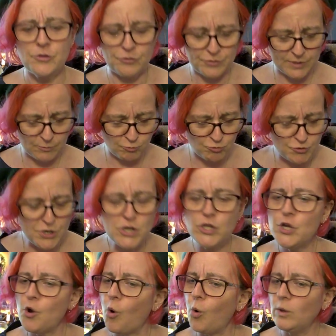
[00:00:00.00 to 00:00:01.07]
through some
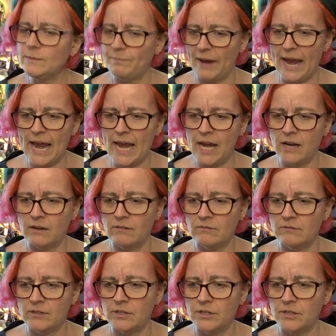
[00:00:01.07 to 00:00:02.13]
really old
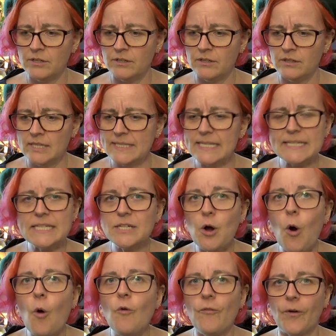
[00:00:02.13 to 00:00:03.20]
pain. This isn't
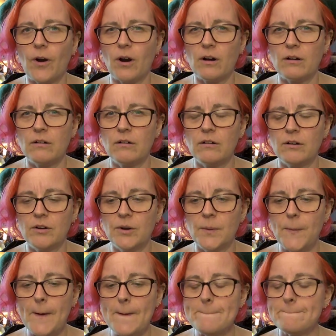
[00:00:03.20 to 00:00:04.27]
over,
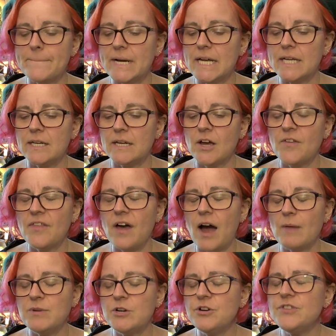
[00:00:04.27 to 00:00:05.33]
but
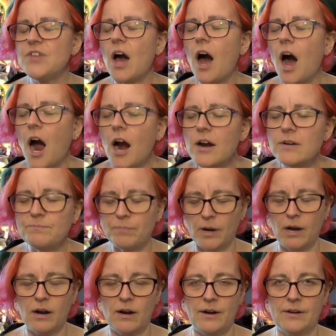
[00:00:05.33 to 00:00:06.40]
I'm hearing the hard
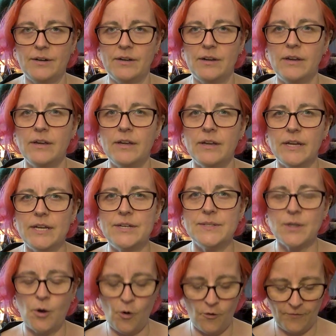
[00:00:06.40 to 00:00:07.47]
part
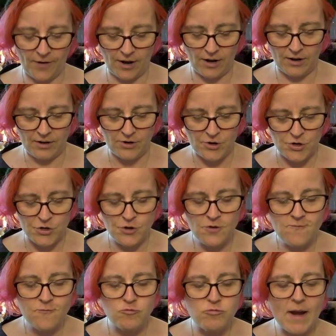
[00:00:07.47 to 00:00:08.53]
is over.
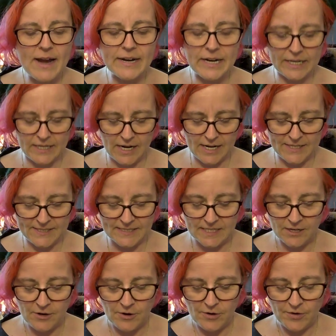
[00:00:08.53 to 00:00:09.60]
You've recognized